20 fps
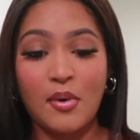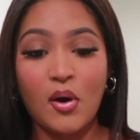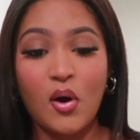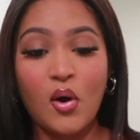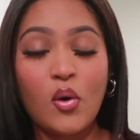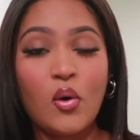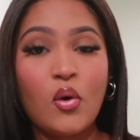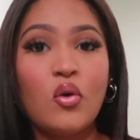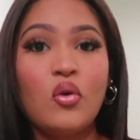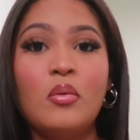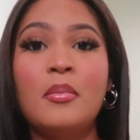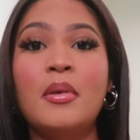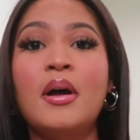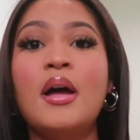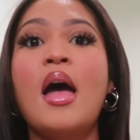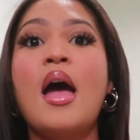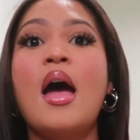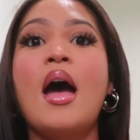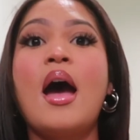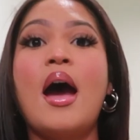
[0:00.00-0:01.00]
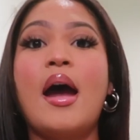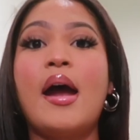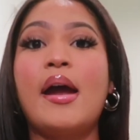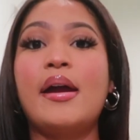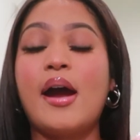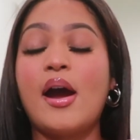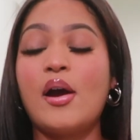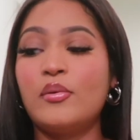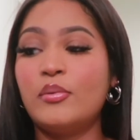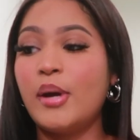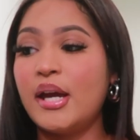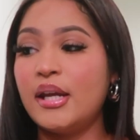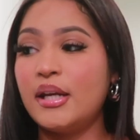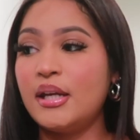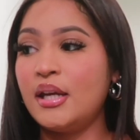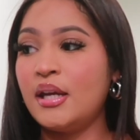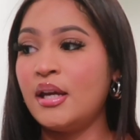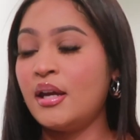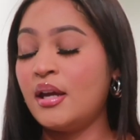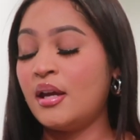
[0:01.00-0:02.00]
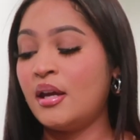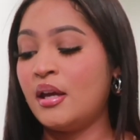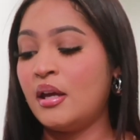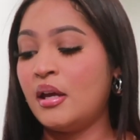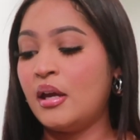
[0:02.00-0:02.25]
home, I got ready,